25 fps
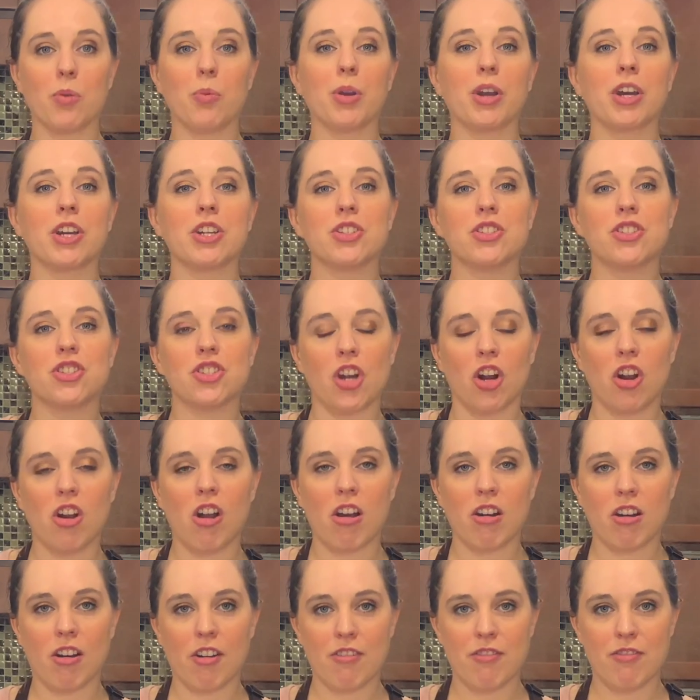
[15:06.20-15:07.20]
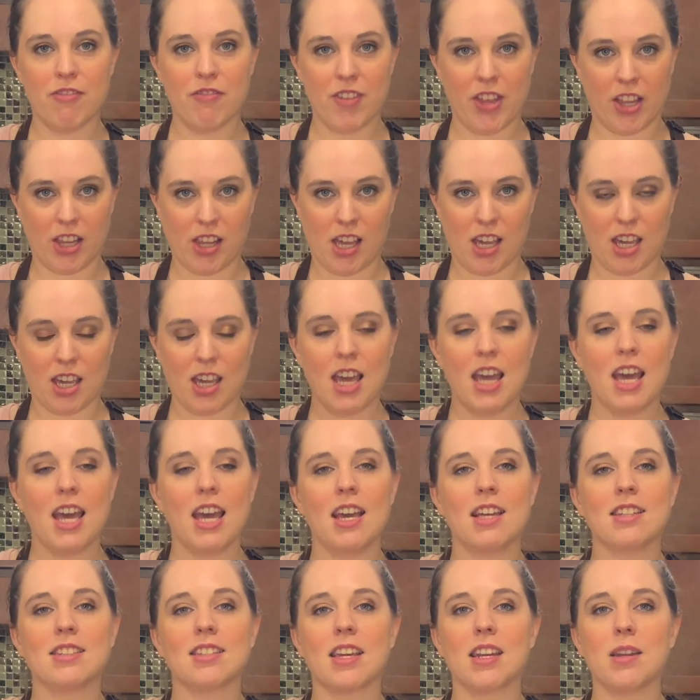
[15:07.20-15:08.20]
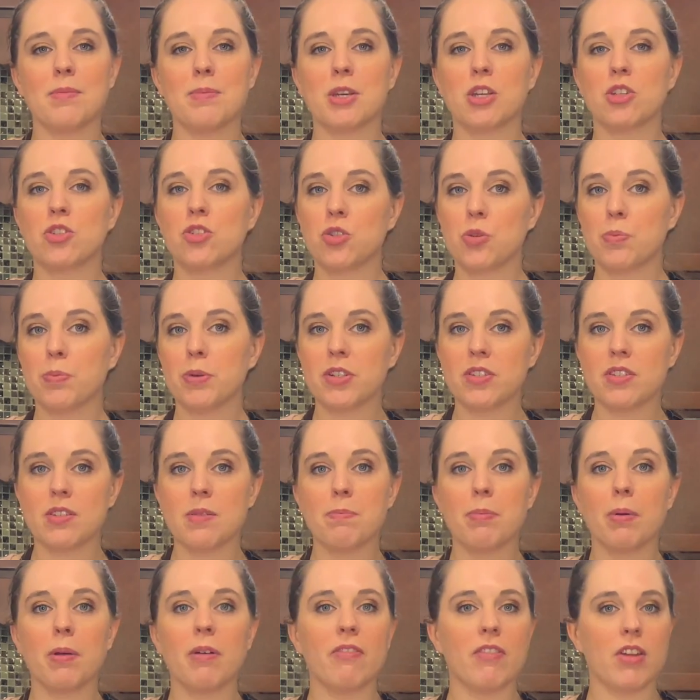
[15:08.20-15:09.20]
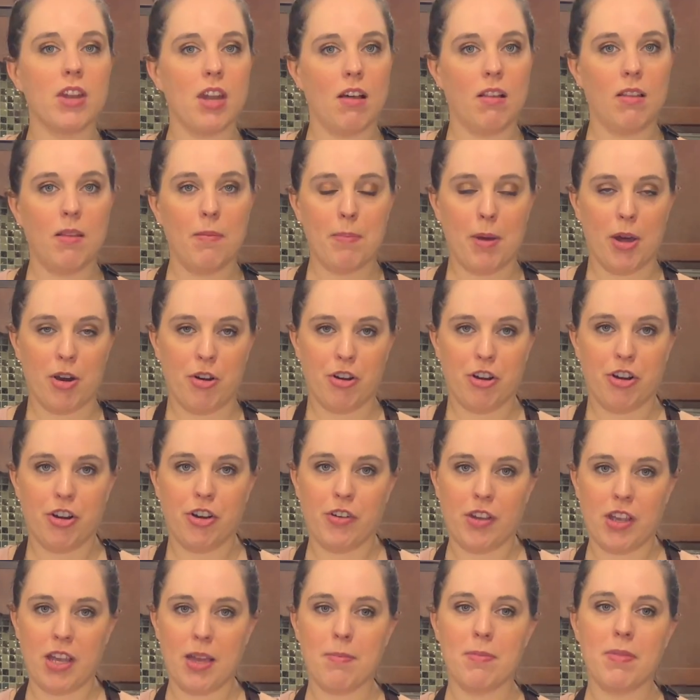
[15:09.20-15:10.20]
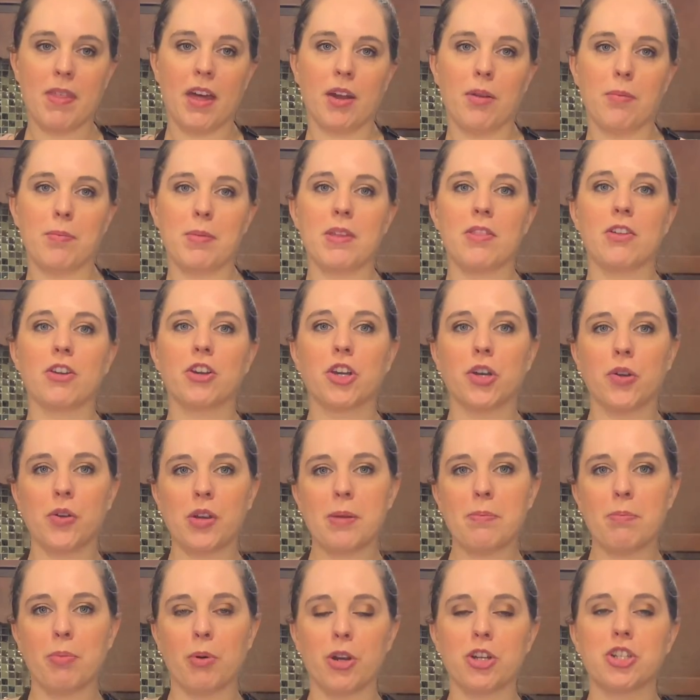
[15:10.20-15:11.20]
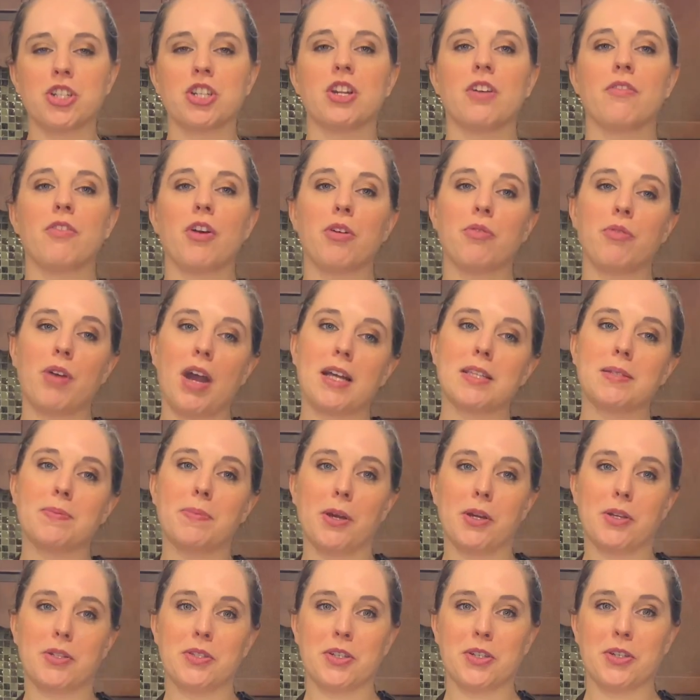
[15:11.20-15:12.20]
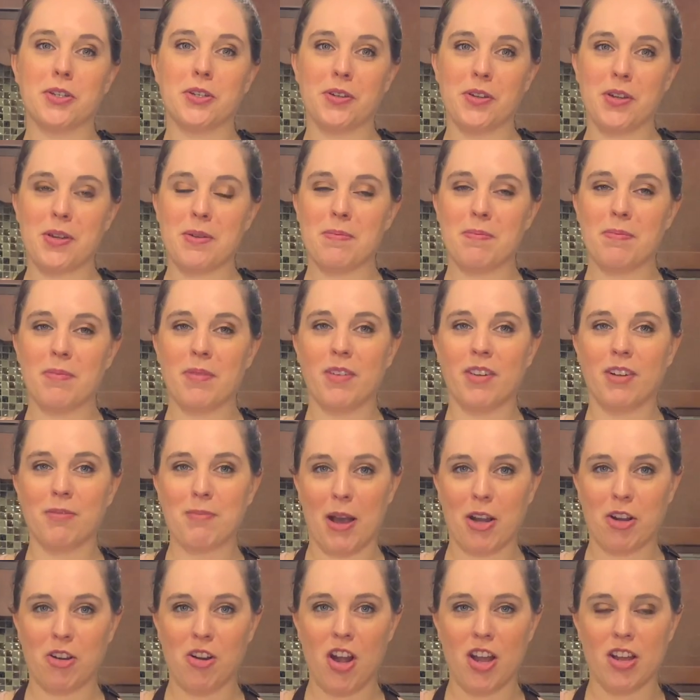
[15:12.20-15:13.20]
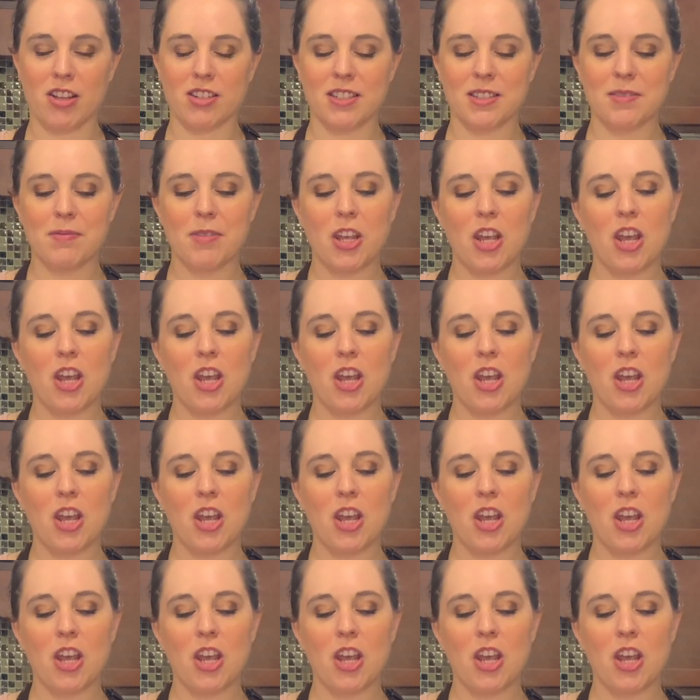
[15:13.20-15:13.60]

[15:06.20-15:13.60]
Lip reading: we're gonna start on our filling. It's gonna be a super simple vanilla buttercream. That'll be the cream portion of our raspberries and cream macarons.